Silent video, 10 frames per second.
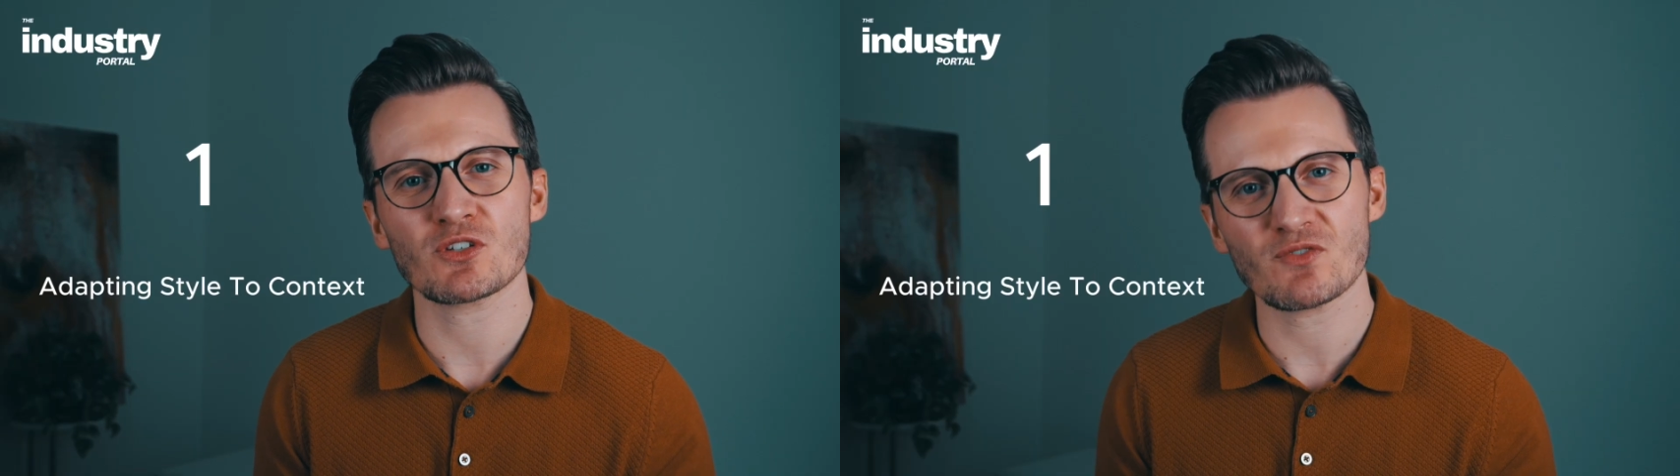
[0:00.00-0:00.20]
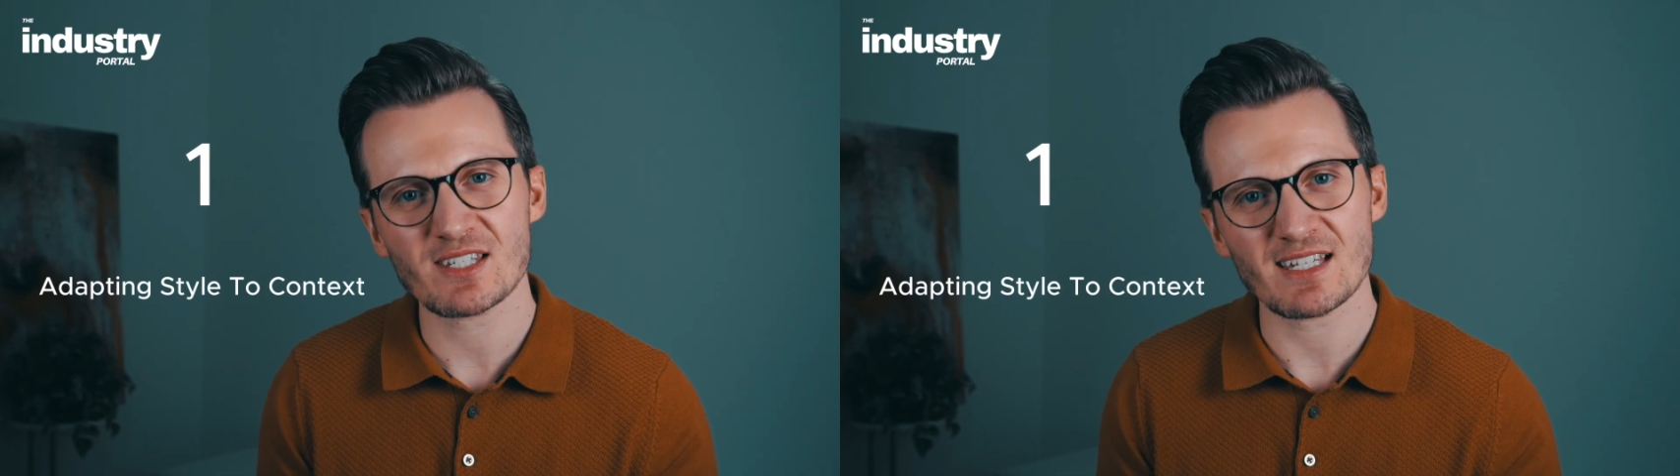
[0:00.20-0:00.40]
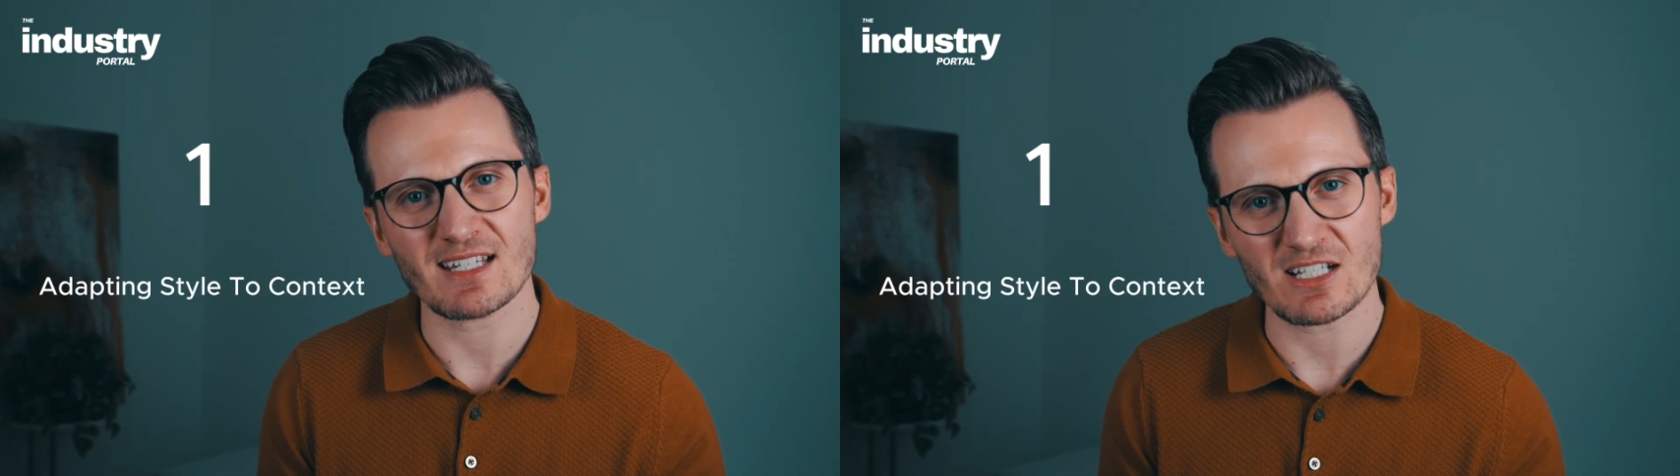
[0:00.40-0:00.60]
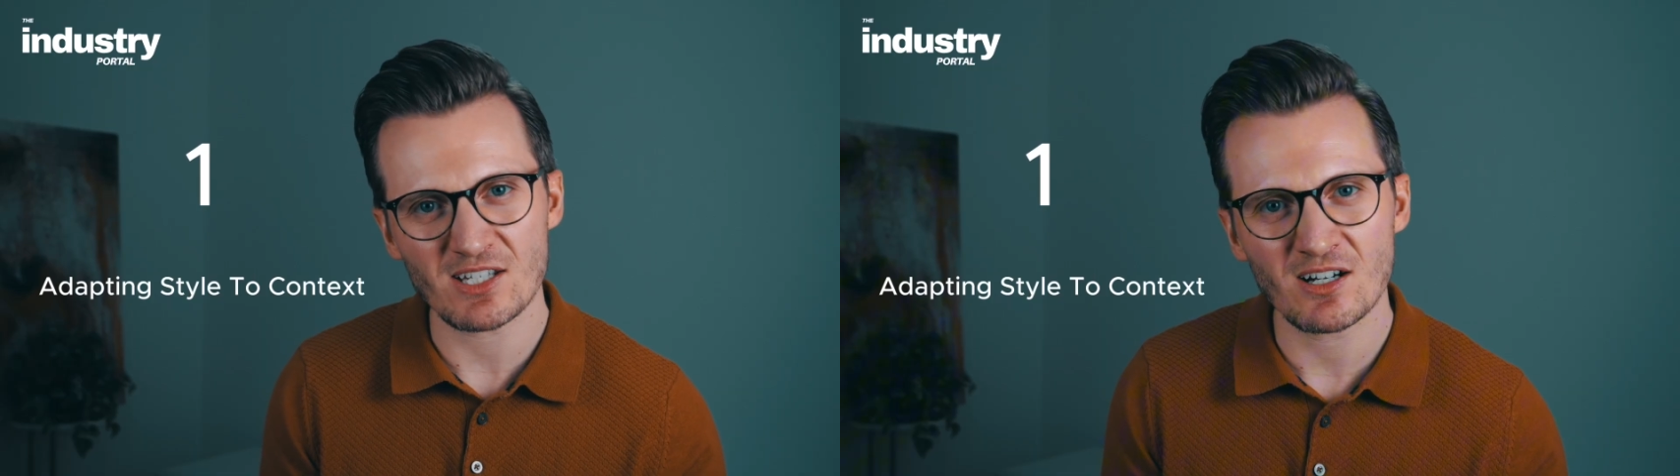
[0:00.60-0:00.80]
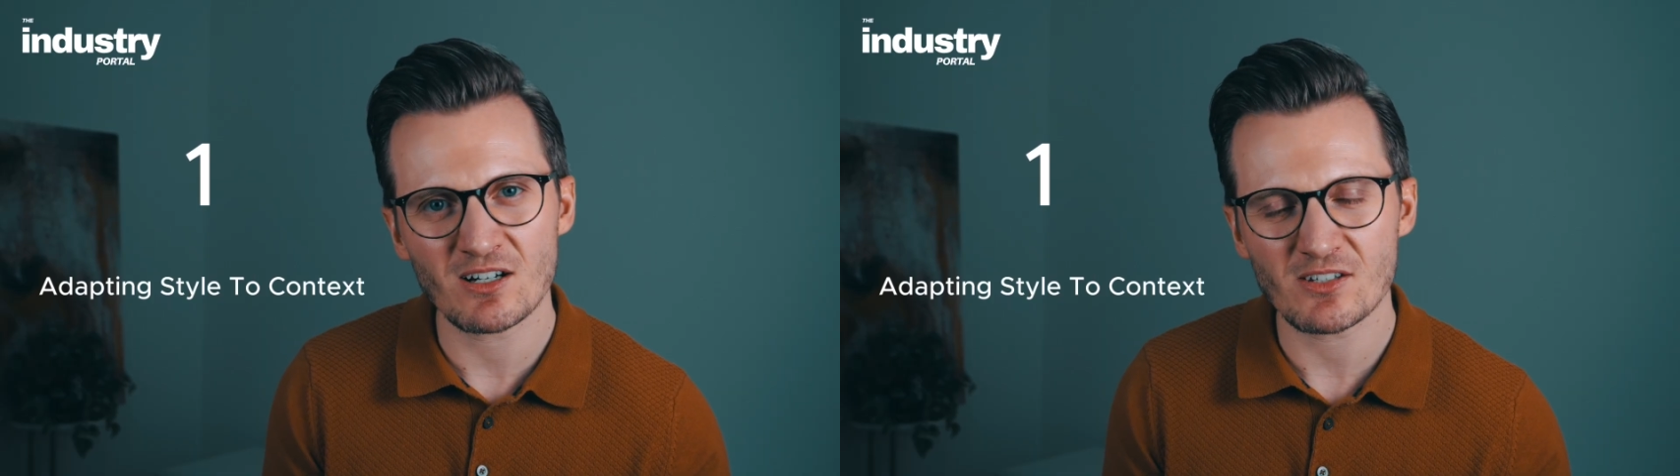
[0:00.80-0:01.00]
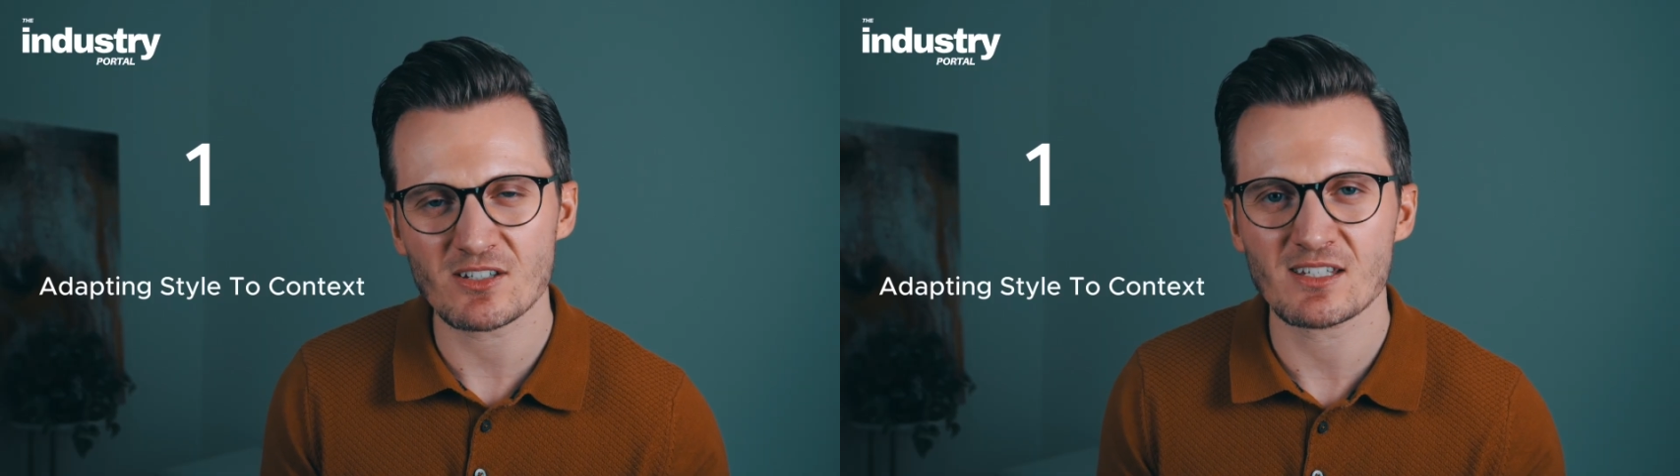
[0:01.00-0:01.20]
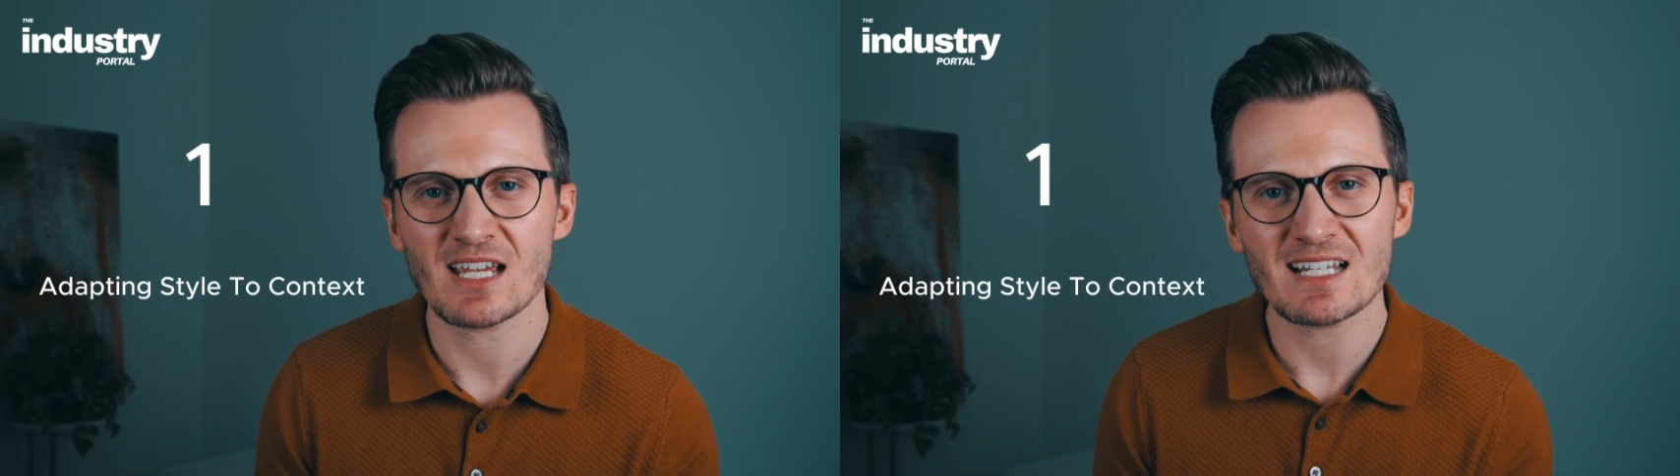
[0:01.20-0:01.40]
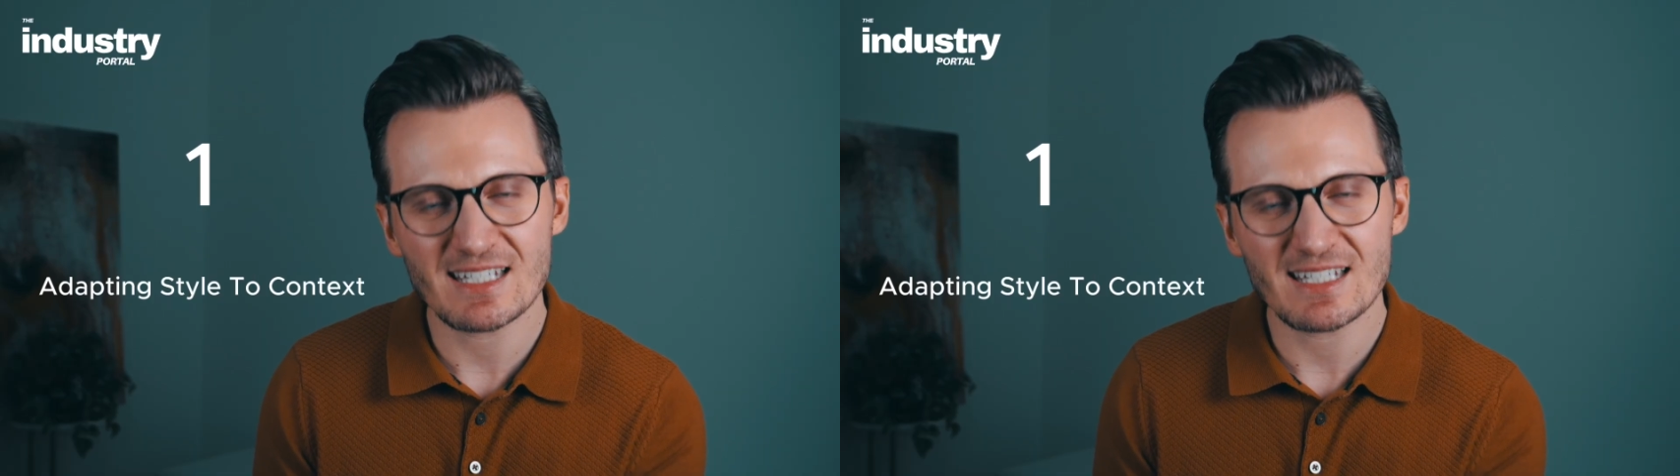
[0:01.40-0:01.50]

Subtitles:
of assessing tasks,